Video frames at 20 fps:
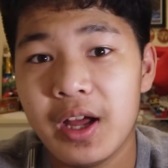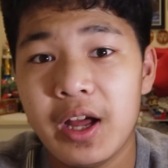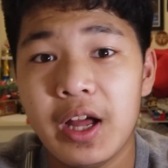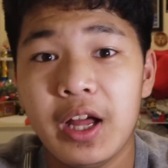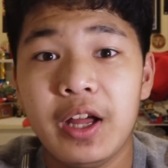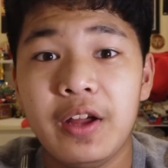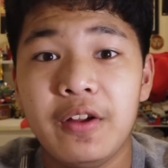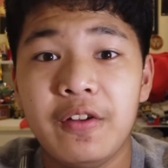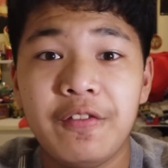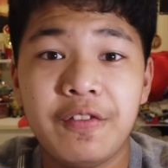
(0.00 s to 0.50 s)

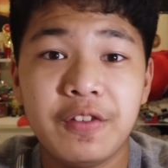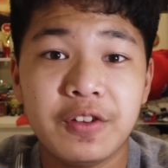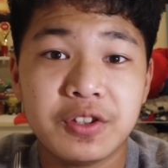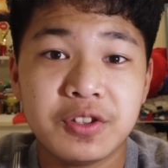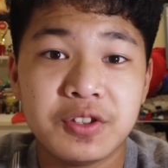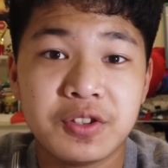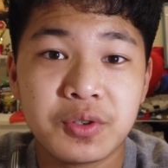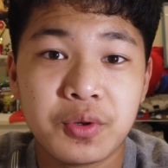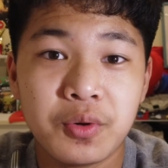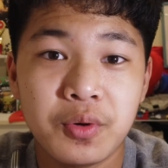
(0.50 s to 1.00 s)
of
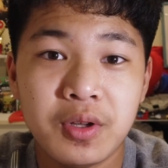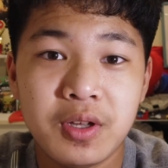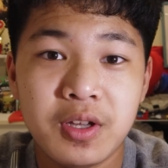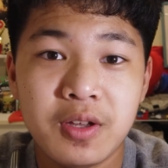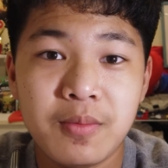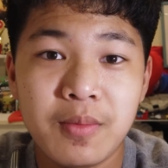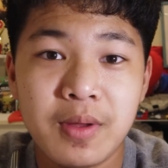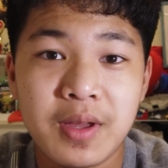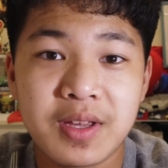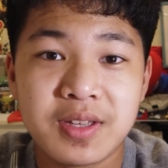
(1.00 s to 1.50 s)
Squidy
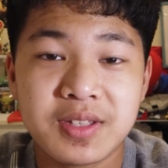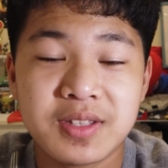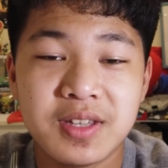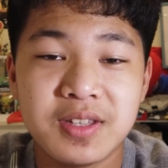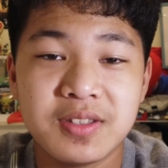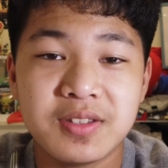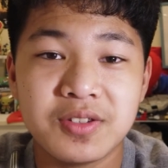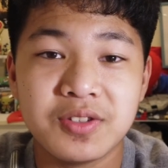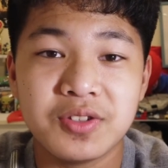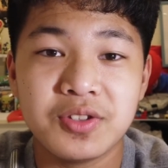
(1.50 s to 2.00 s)
Make
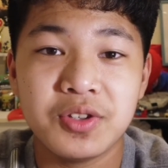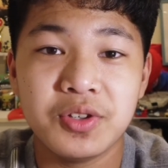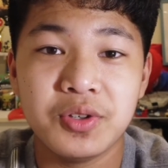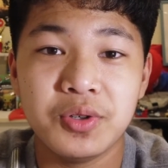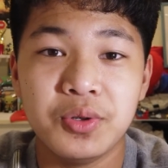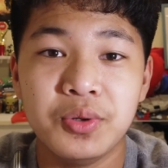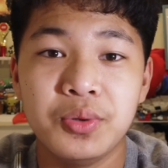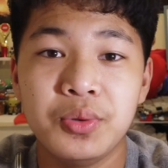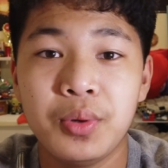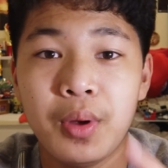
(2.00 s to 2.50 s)
Season
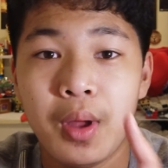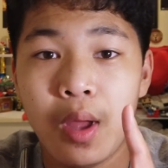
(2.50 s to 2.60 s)
2